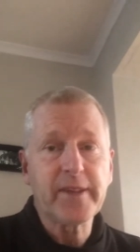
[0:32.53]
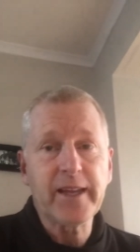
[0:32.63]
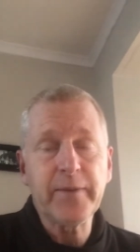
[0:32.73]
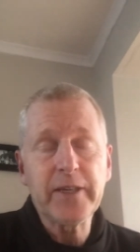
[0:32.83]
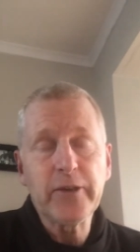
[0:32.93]
I
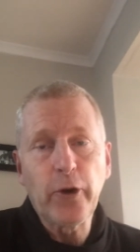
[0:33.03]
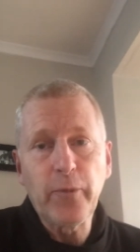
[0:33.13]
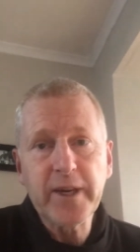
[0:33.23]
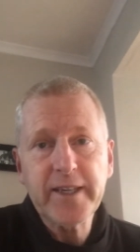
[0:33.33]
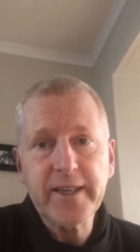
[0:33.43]
mean,
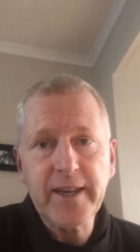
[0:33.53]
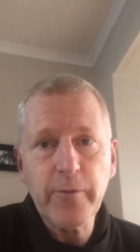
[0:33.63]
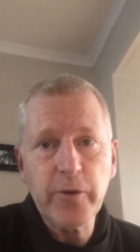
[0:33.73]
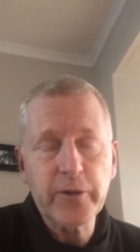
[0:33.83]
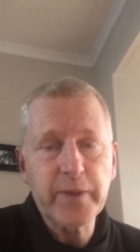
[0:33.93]
normally I
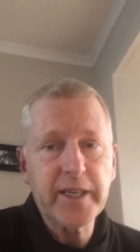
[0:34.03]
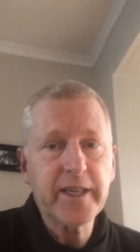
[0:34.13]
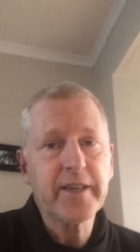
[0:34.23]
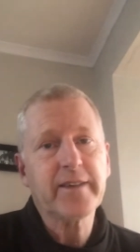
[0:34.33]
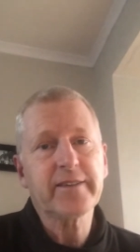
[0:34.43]
wouldn't be
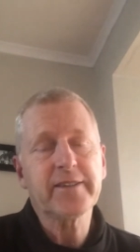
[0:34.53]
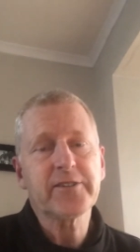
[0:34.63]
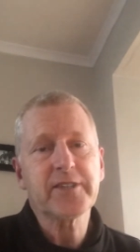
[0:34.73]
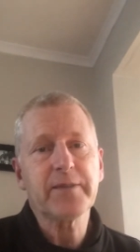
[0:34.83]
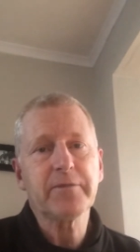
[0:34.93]
here at this
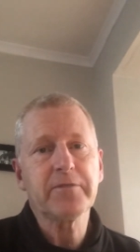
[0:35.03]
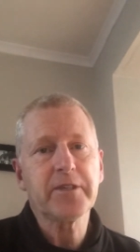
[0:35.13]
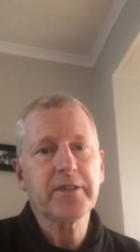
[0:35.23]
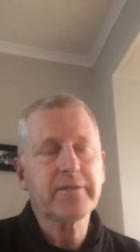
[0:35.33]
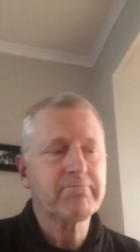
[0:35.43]
time of
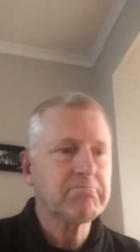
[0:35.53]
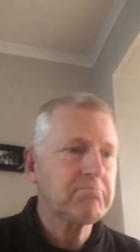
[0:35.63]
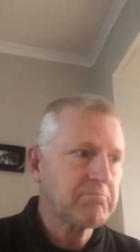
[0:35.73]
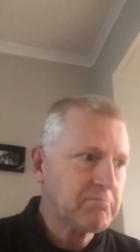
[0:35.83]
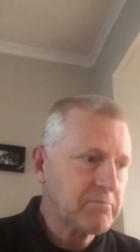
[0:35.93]
year
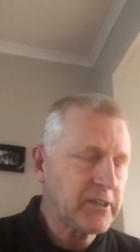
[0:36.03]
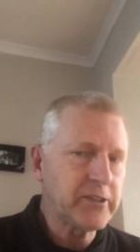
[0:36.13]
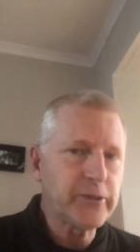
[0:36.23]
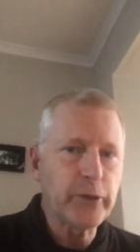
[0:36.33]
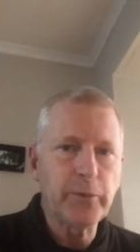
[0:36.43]
under
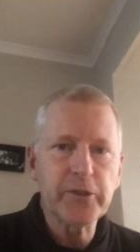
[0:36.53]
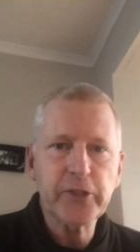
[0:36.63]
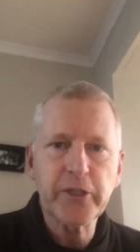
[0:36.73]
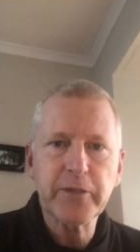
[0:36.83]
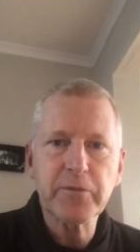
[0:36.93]
normal
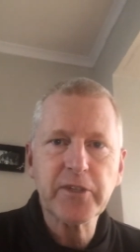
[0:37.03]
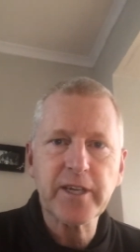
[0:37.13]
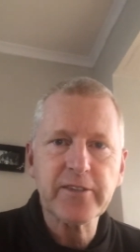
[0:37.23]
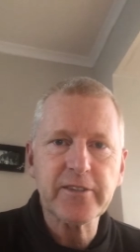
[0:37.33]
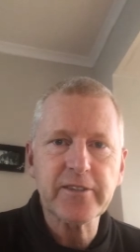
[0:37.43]

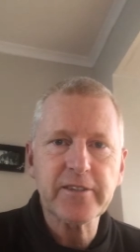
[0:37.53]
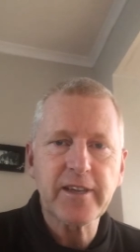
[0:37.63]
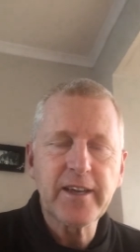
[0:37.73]
circumstances.